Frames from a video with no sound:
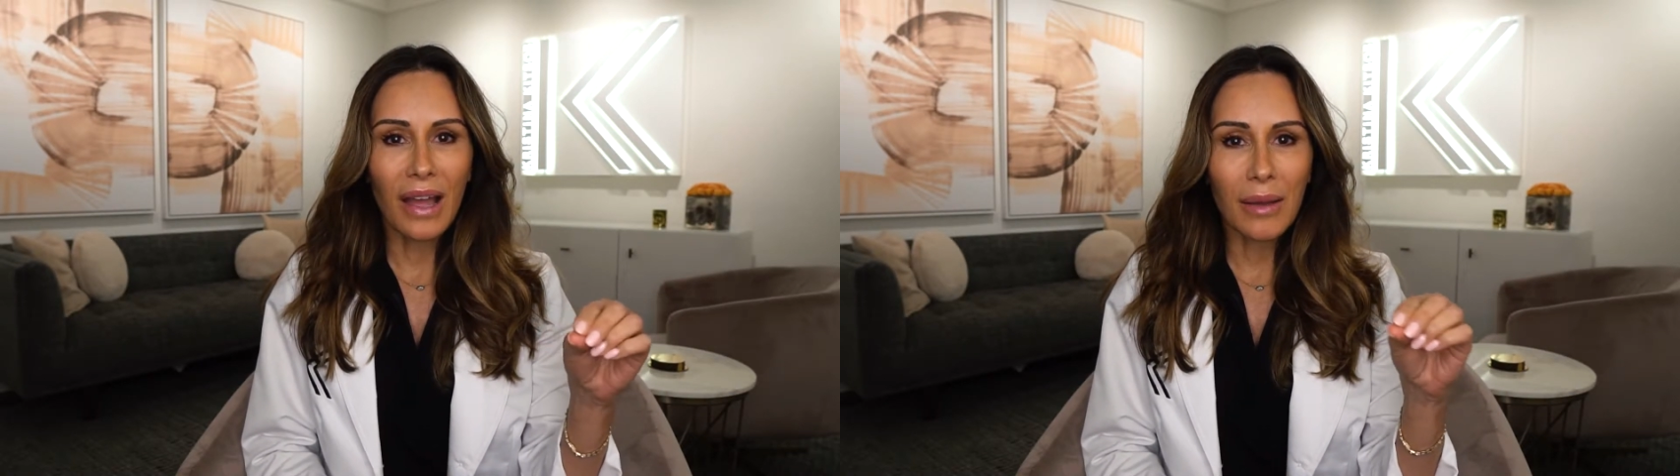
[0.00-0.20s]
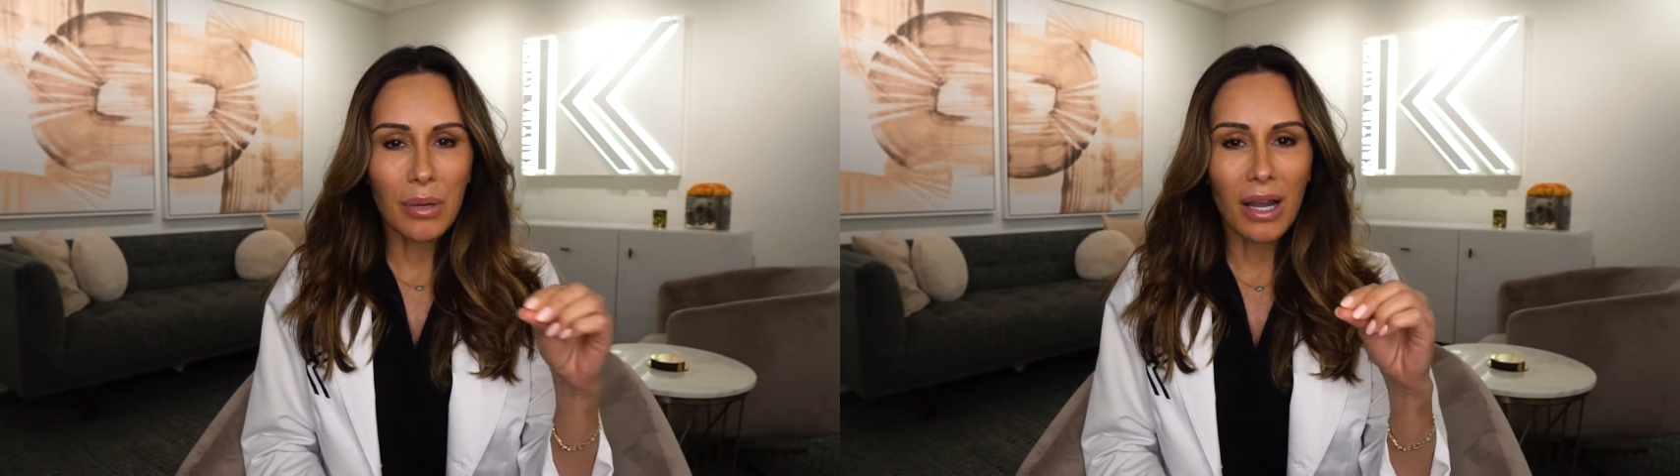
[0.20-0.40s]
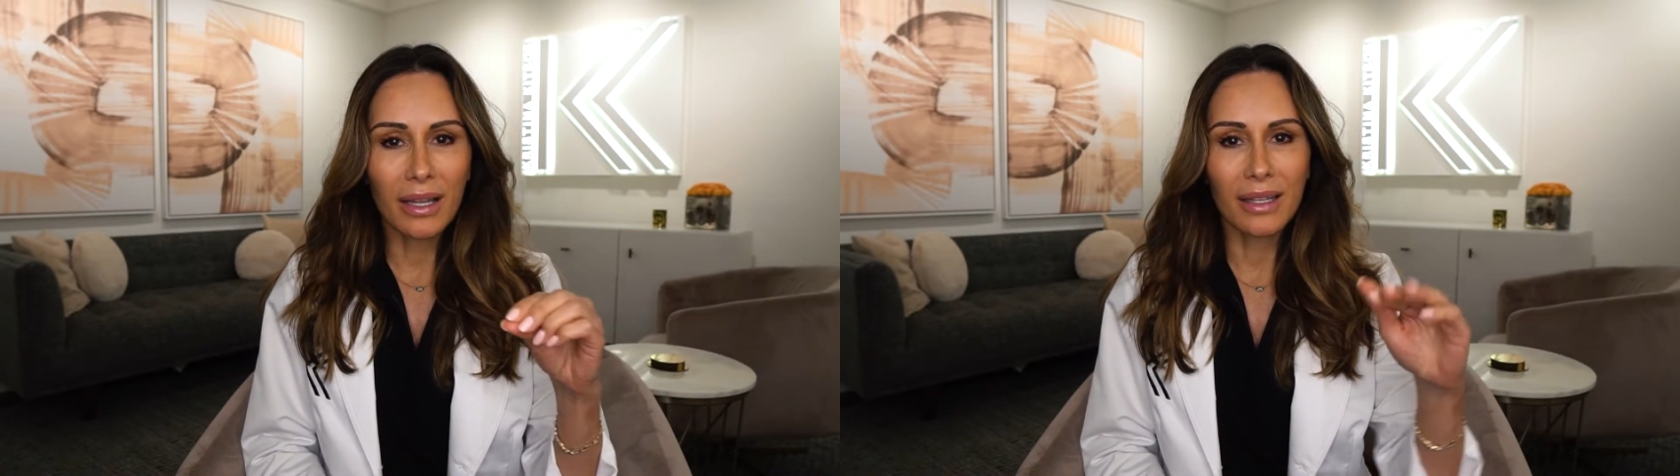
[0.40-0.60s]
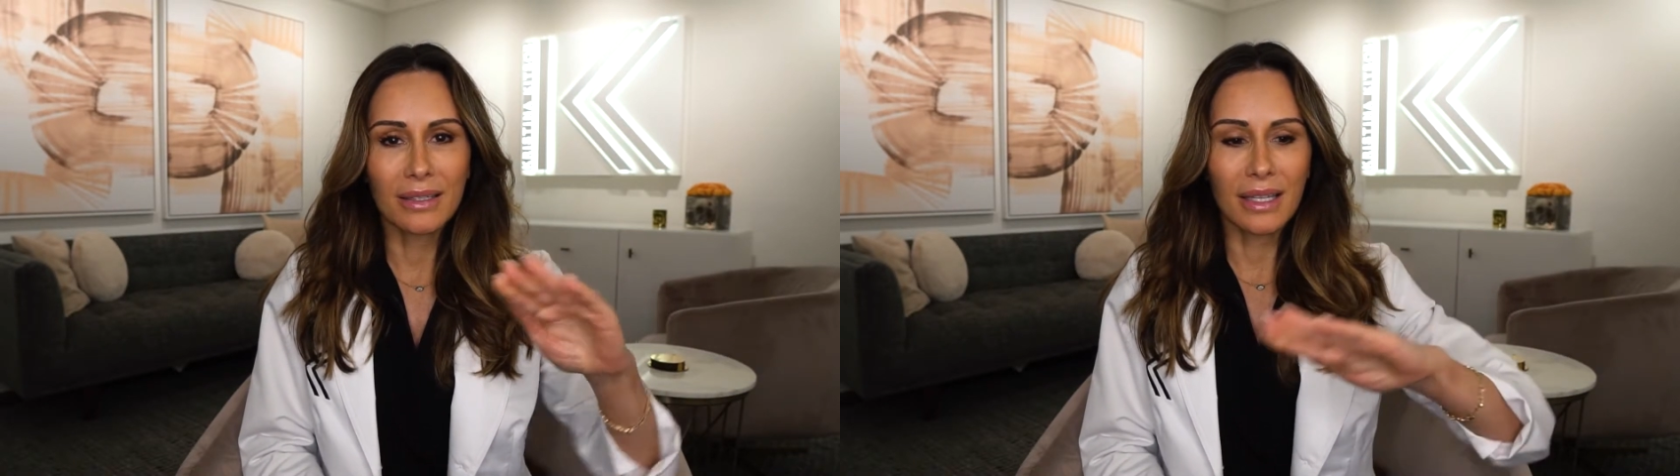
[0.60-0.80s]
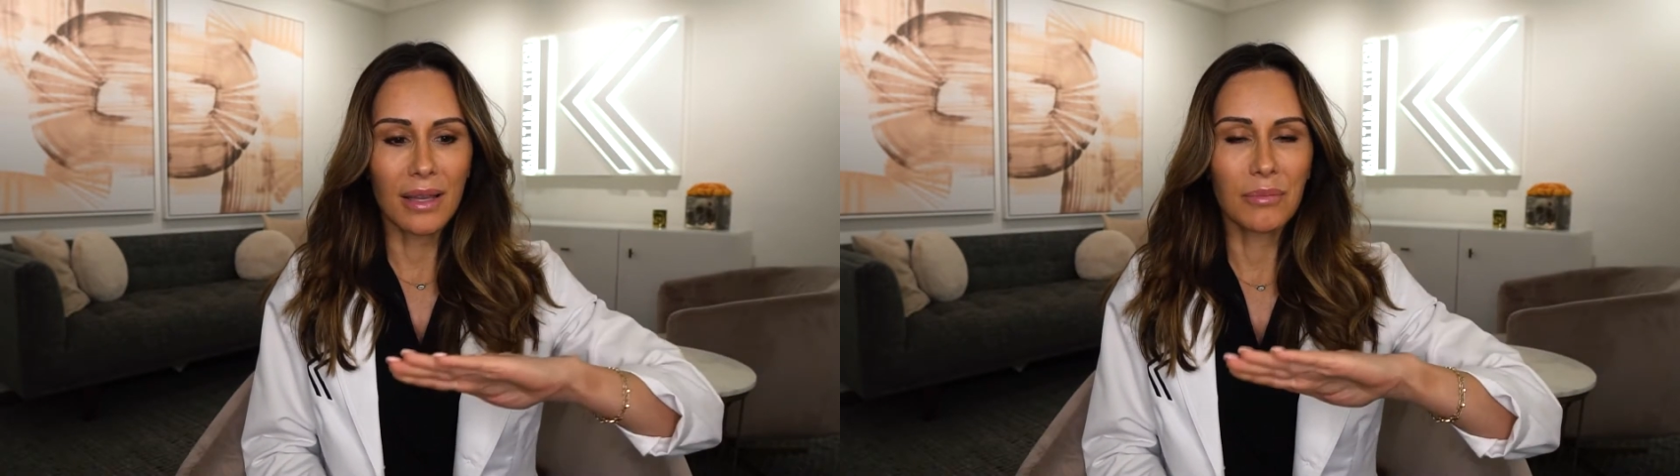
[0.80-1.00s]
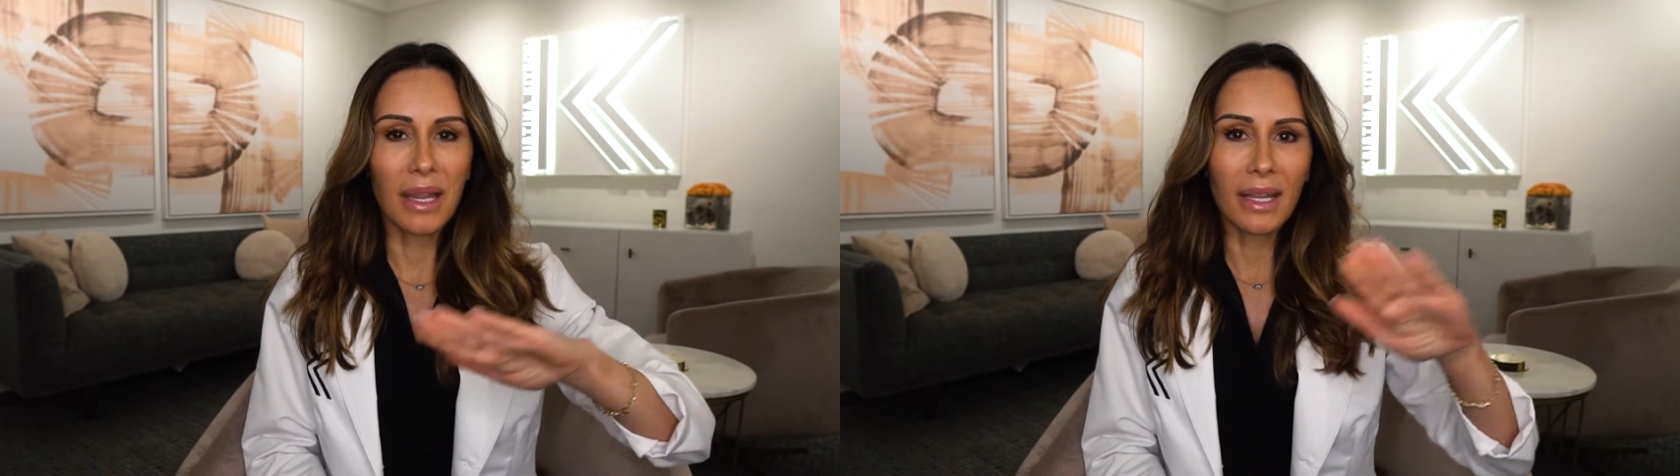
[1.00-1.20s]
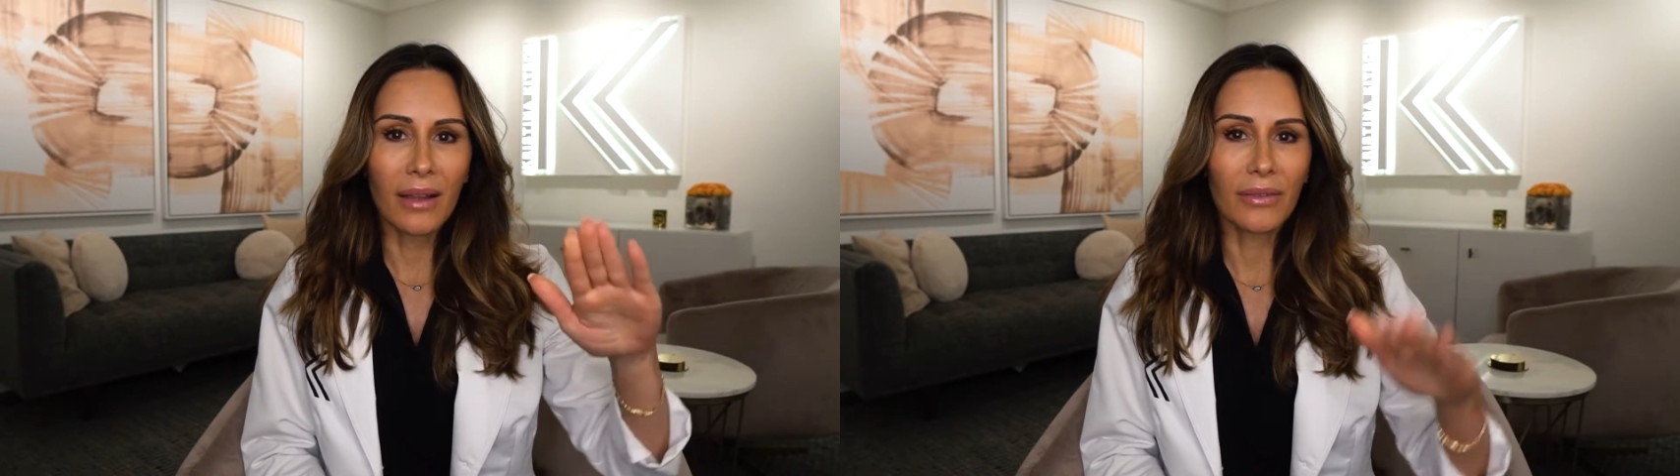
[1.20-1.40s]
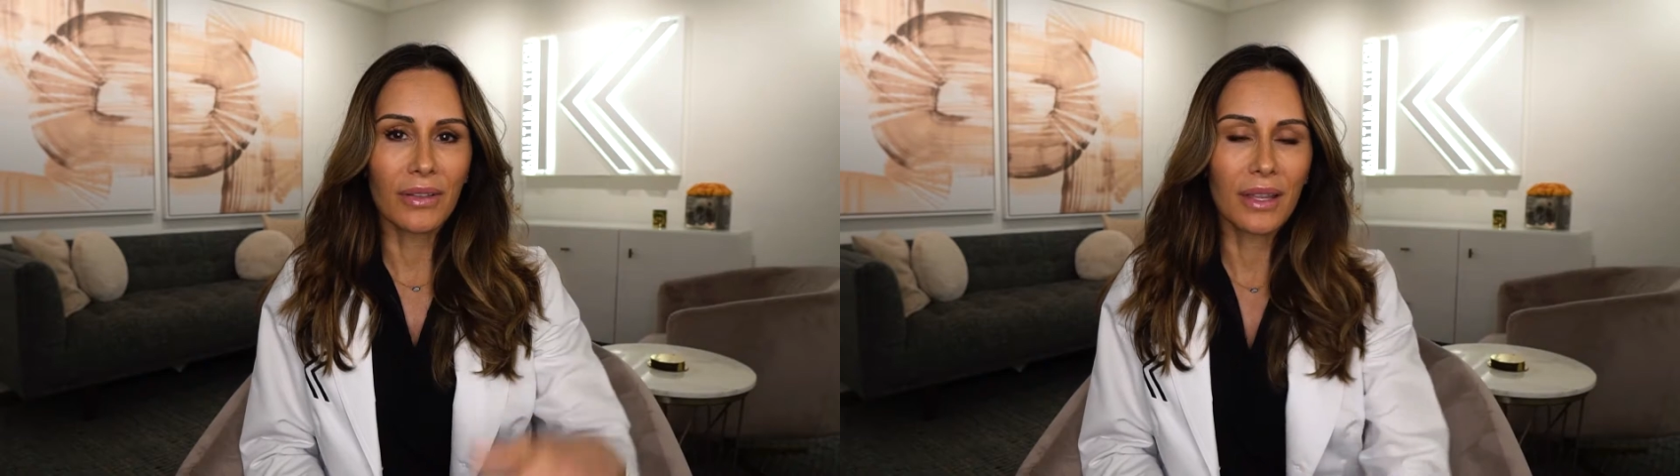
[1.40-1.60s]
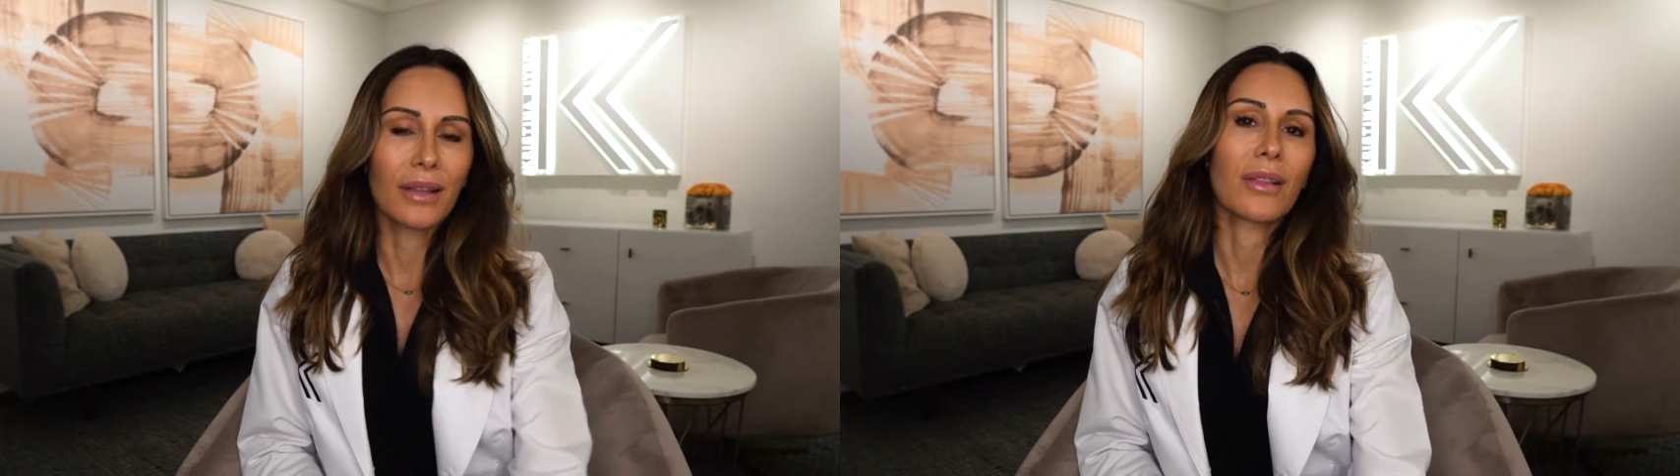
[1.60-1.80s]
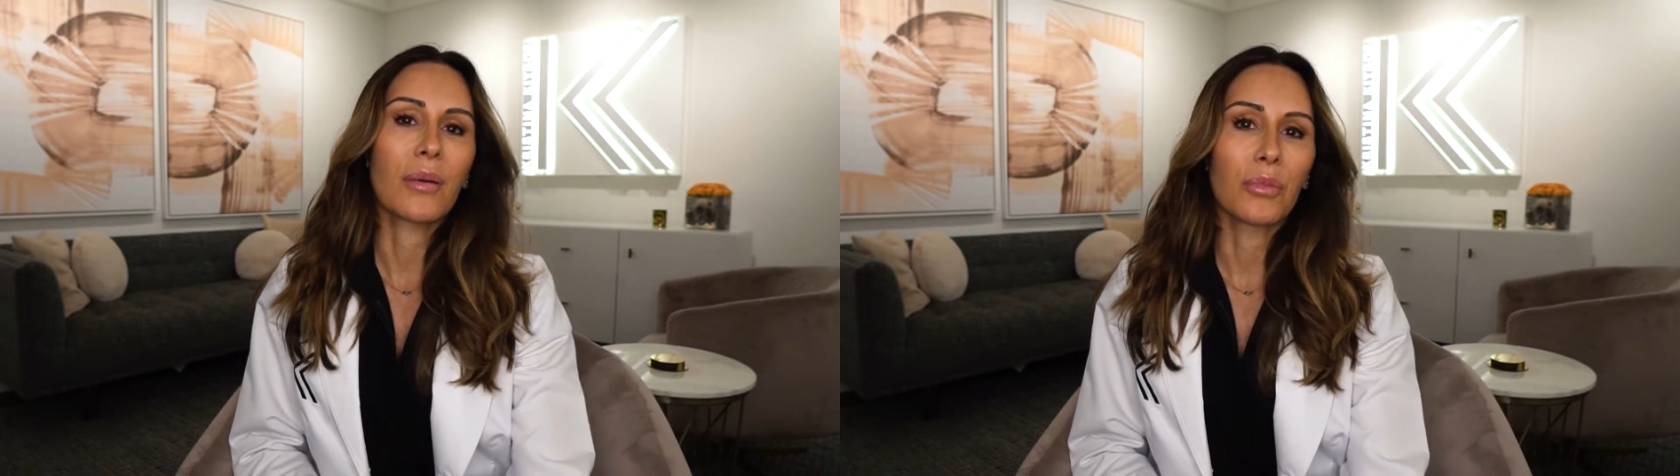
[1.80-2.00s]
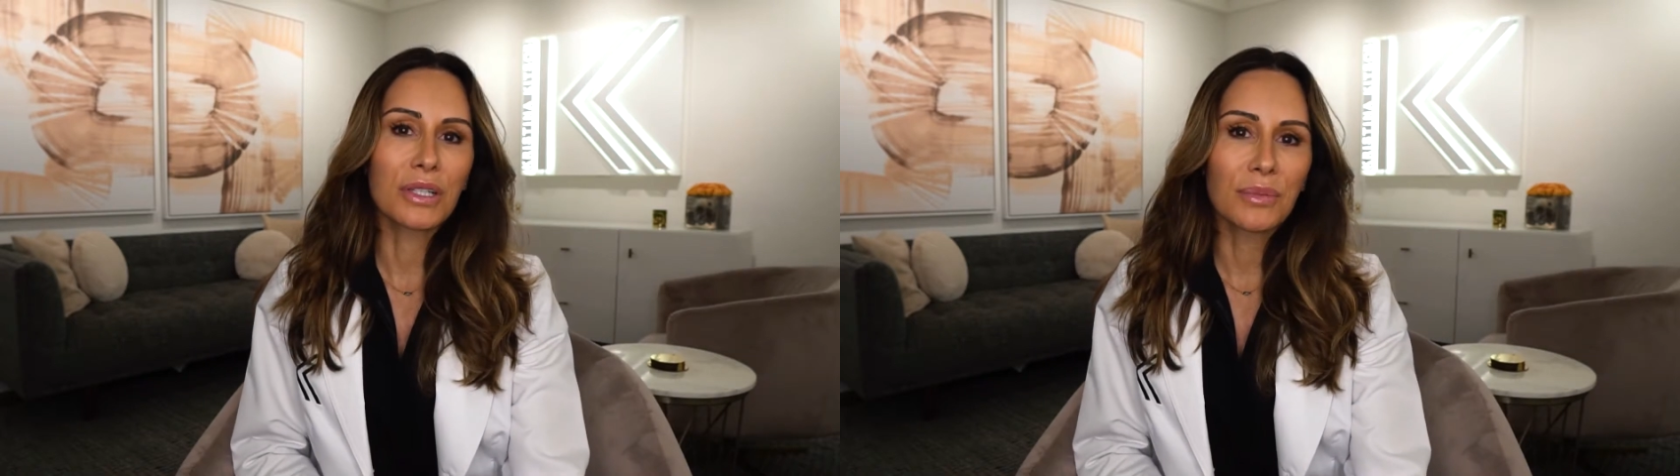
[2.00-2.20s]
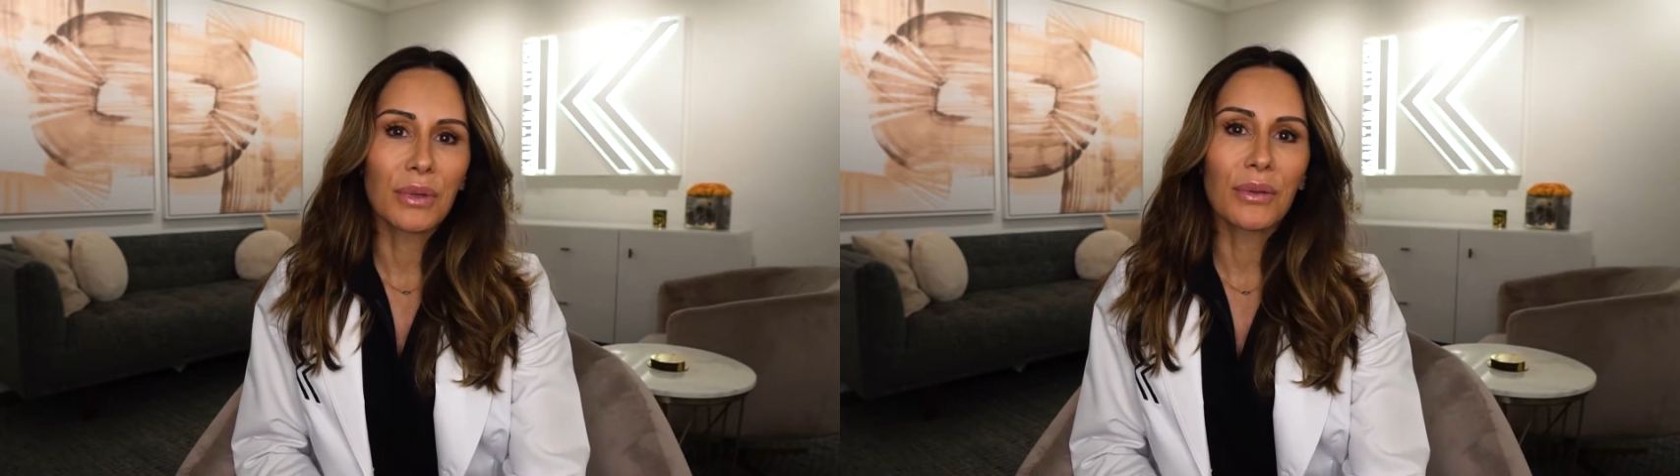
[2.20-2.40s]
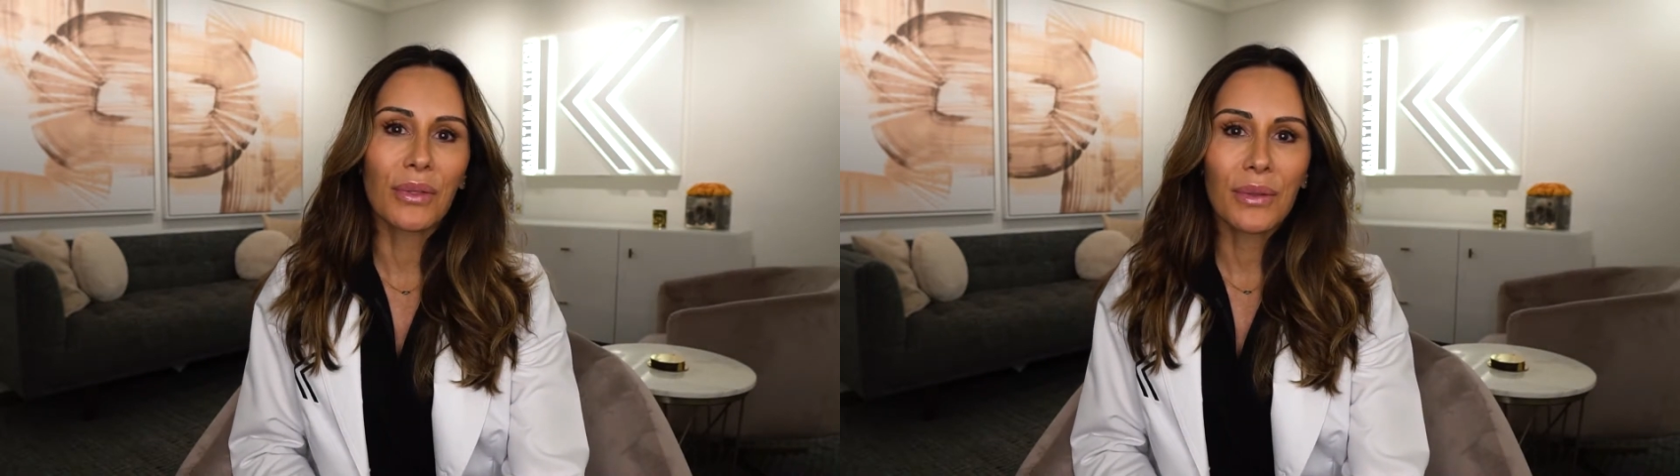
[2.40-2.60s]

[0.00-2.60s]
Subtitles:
fat pockets and make everything a lot more smooth.